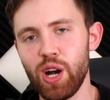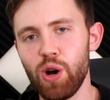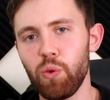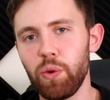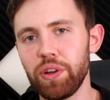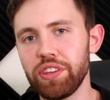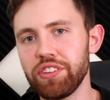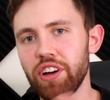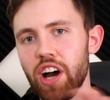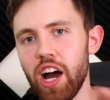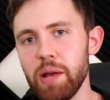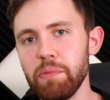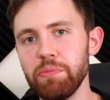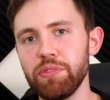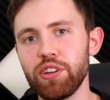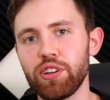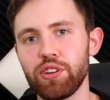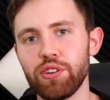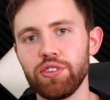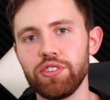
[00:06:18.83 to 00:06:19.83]
When times
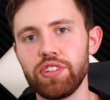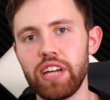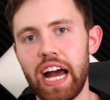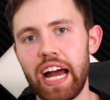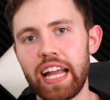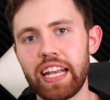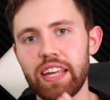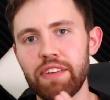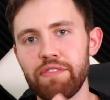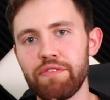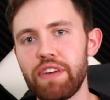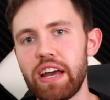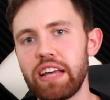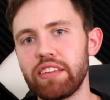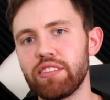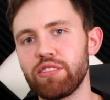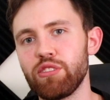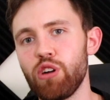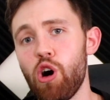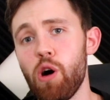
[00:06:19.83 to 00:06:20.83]
are good and
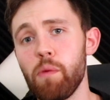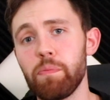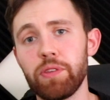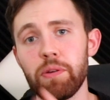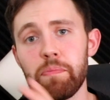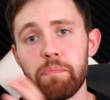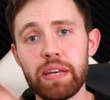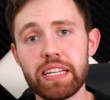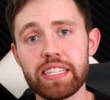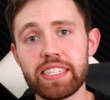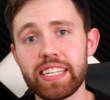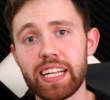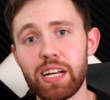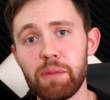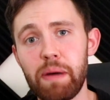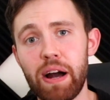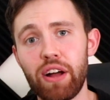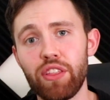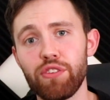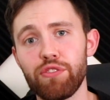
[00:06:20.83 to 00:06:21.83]
investors are optimistic
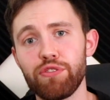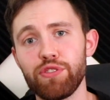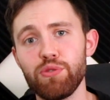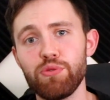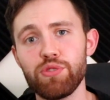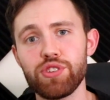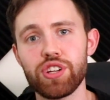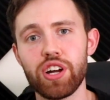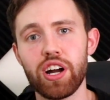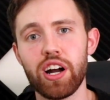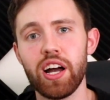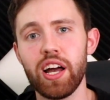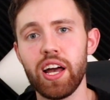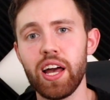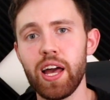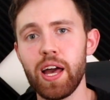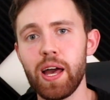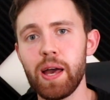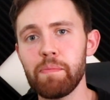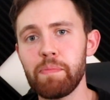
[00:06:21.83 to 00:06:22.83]
about the future,
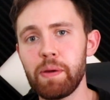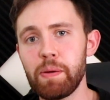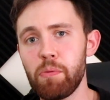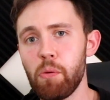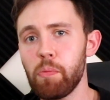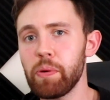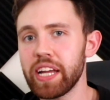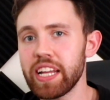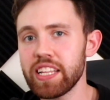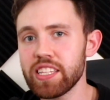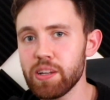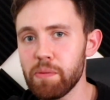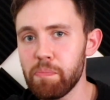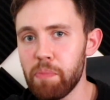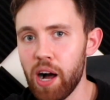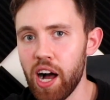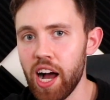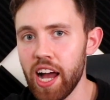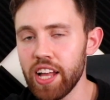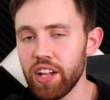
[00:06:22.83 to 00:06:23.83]
people begin to
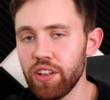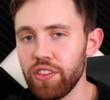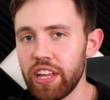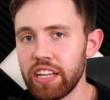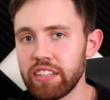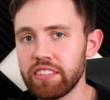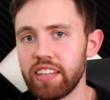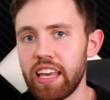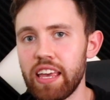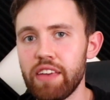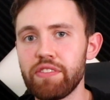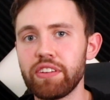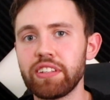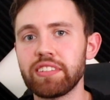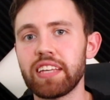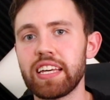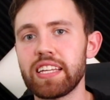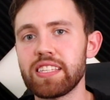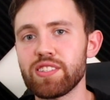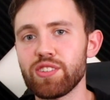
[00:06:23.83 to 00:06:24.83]
pile their
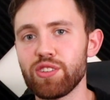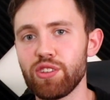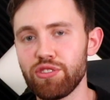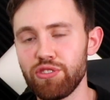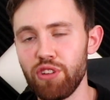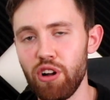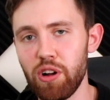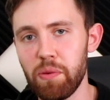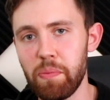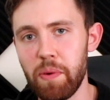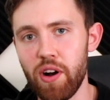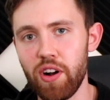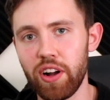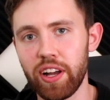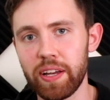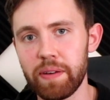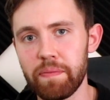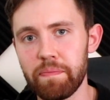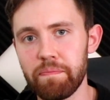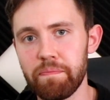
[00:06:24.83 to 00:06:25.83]
savings into the stock
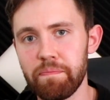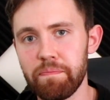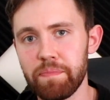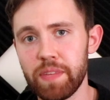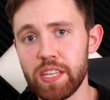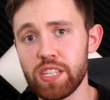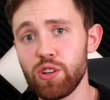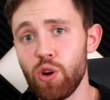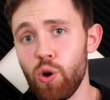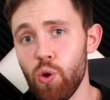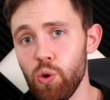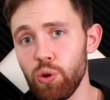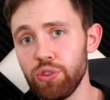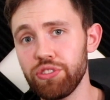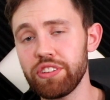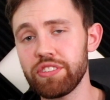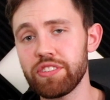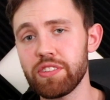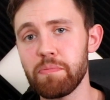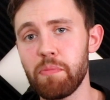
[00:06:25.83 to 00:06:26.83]
market. This
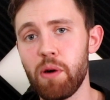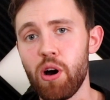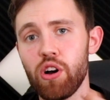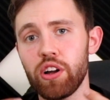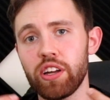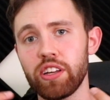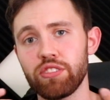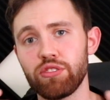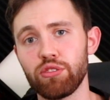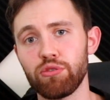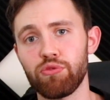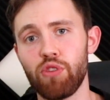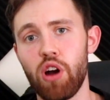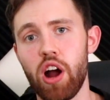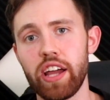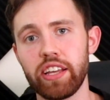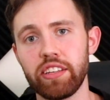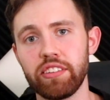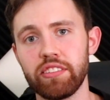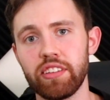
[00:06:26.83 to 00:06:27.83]
causes the market to
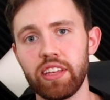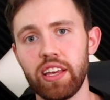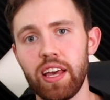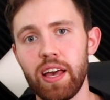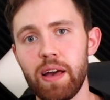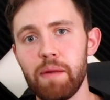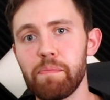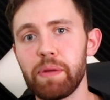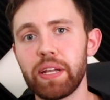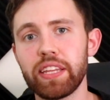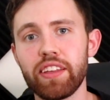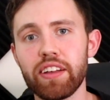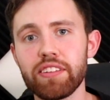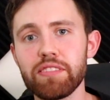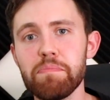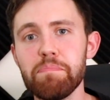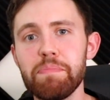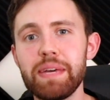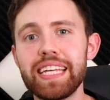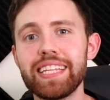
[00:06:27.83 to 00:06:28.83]
rise, but it
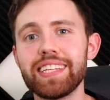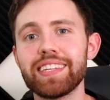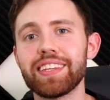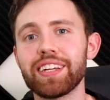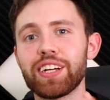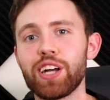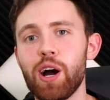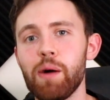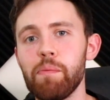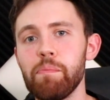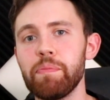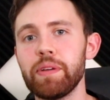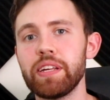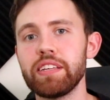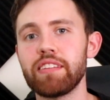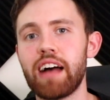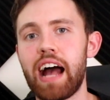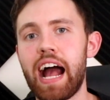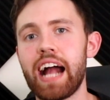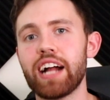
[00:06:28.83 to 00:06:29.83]
doesn't mean that the
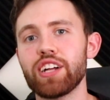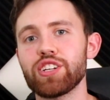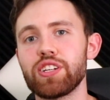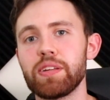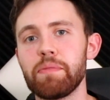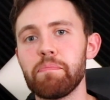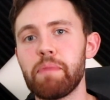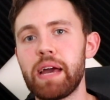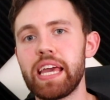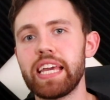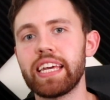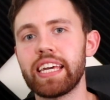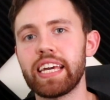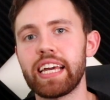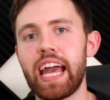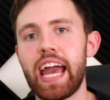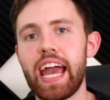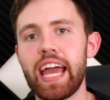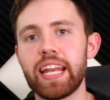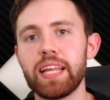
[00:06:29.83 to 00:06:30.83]
companies are actually
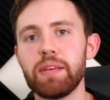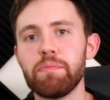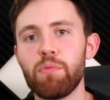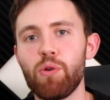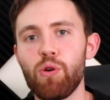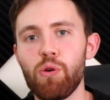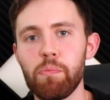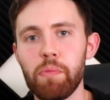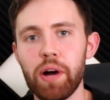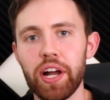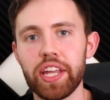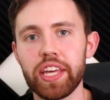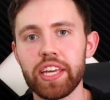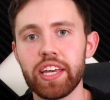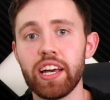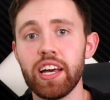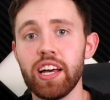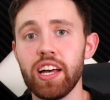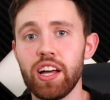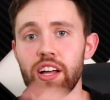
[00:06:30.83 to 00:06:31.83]
making any more
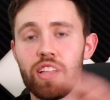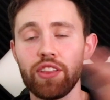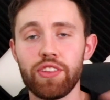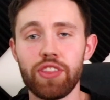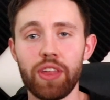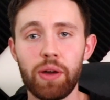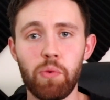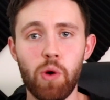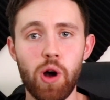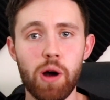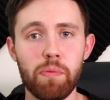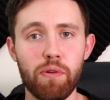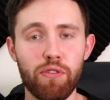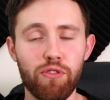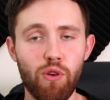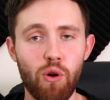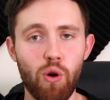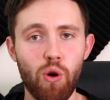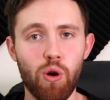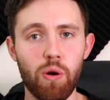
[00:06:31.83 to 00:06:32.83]
money than they were
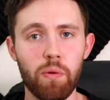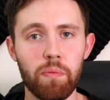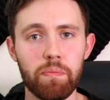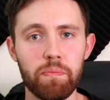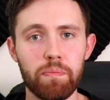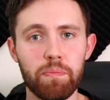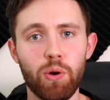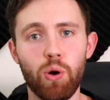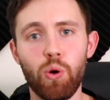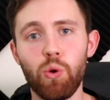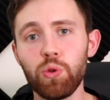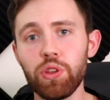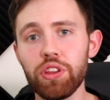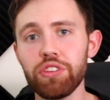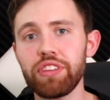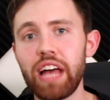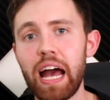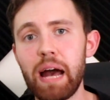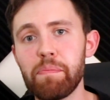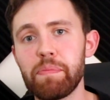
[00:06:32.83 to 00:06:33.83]
before. All
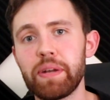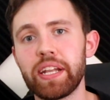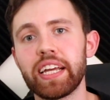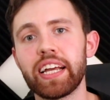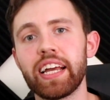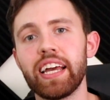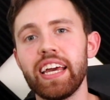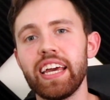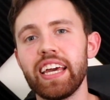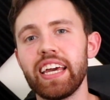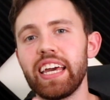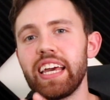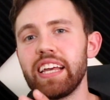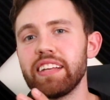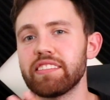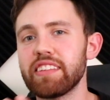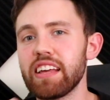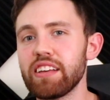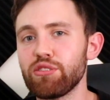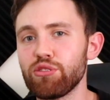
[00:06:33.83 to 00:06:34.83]
that's happening
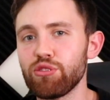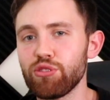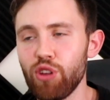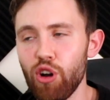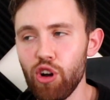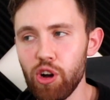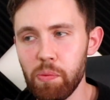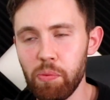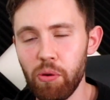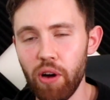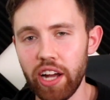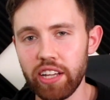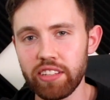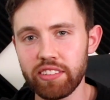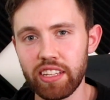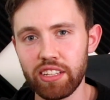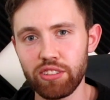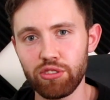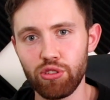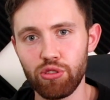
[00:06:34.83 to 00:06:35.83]
is their stock price
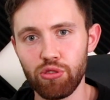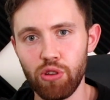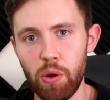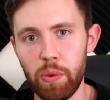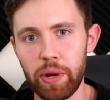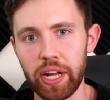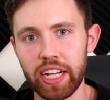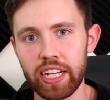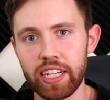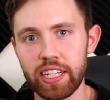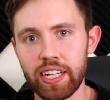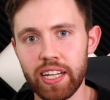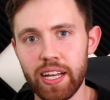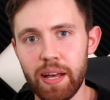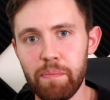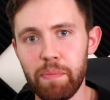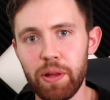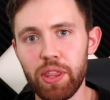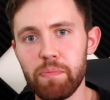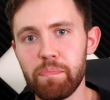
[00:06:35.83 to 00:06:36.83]
is growing,
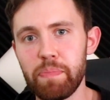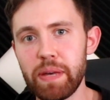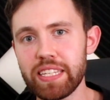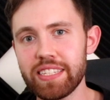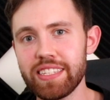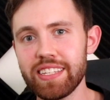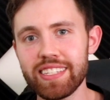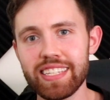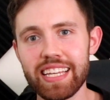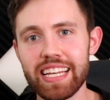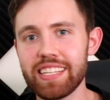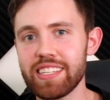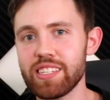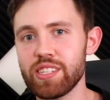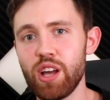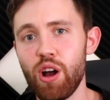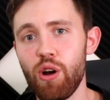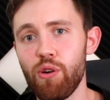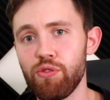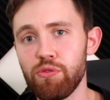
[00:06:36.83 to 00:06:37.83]
but the business
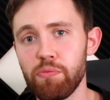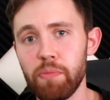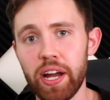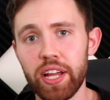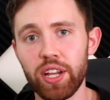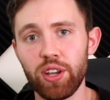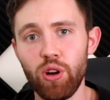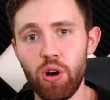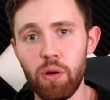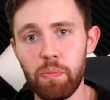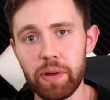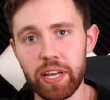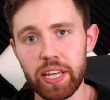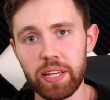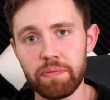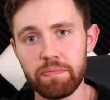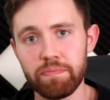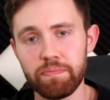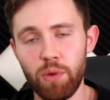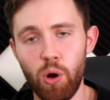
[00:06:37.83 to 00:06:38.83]
itself might not
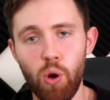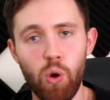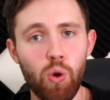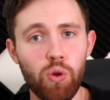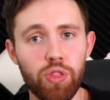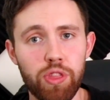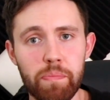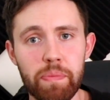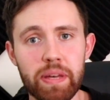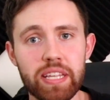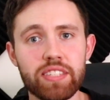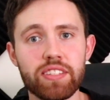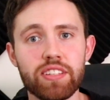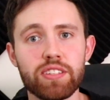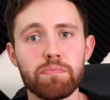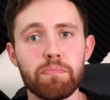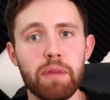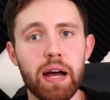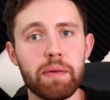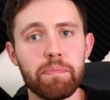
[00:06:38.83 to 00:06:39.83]
be. Or the
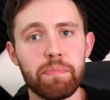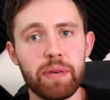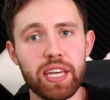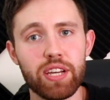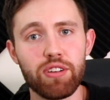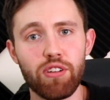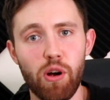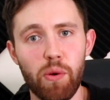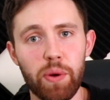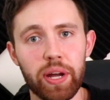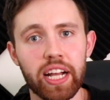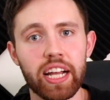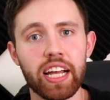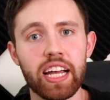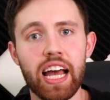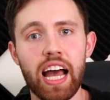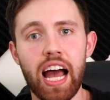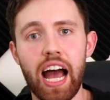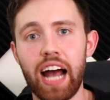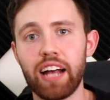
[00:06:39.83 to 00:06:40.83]
business might be growing
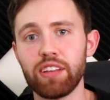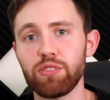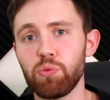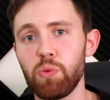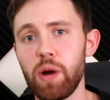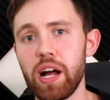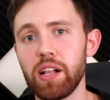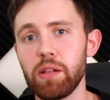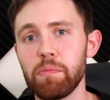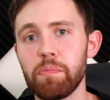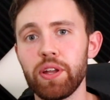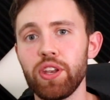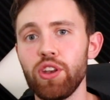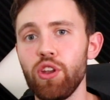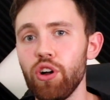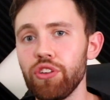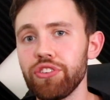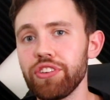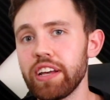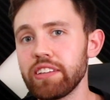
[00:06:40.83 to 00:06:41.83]
as well, but
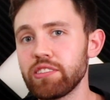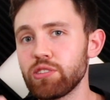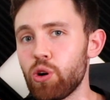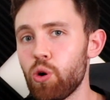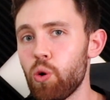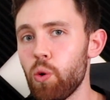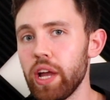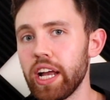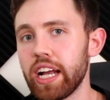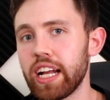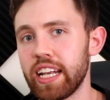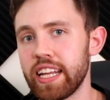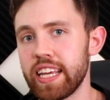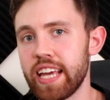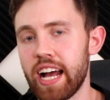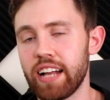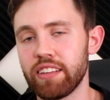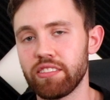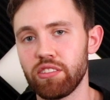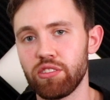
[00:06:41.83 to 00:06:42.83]
not as
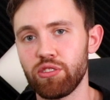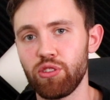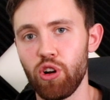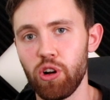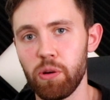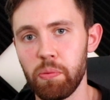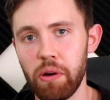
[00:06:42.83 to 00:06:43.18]
quickly as the stock